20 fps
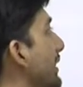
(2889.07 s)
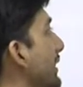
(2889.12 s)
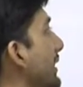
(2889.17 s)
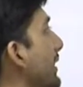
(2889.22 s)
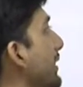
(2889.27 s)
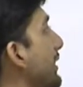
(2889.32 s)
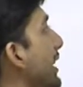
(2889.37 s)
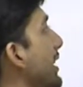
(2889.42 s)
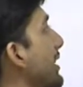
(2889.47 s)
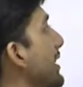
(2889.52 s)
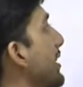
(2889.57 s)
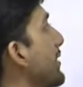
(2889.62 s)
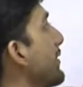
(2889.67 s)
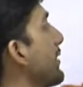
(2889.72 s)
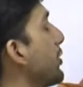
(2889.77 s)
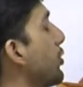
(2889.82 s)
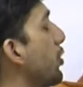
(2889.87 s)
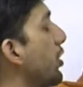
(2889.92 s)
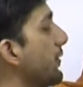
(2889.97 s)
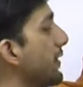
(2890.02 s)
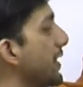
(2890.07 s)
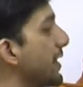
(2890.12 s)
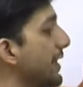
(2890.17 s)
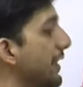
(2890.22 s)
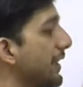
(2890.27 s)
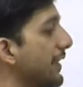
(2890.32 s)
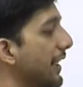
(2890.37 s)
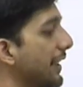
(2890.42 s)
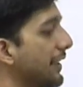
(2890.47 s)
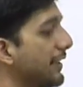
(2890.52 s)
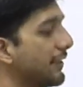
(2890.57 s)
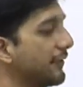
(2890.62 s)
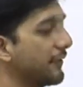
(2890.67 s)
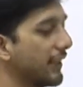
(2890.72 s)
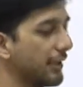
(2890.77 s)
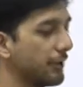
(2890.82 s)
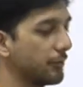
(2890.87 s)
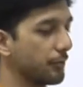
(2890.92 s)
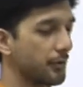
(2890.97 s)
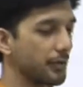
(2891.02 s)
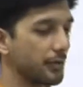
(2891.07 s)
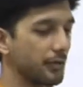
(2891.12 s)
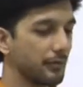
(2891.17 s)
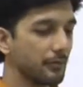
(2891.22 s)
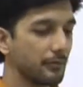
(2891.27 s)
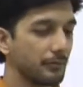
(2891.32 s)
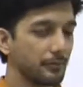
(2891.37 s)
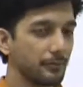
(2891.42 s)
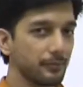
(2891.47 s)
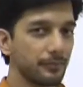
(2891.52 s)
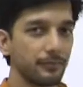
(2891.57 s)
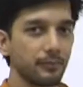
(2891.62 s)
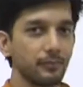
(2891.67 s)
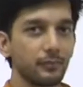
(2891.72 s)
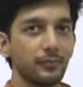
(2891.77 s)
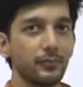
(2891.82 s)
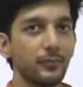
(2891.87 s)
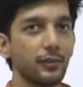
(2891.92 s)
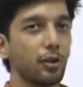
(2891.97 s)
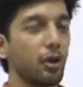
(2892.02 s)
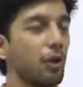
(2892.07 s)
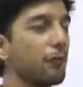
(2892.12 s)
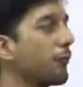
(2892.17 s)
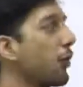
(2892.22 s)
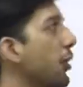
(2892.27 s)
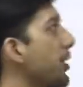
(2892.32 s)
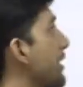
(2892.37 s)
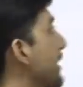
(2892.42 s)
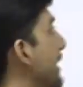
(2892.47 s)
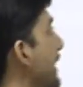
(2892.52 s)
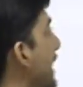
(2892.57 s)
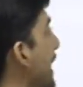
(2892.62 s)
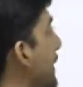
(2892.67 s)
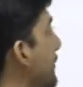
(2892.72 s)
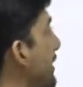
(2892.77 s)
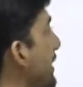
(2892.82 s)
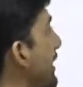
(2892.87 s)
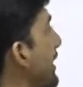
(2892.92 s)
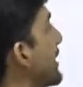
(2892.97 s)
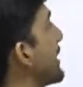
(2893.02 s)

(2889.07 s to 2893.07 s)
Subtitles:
the clusters will always take their ideal values. Of course they can be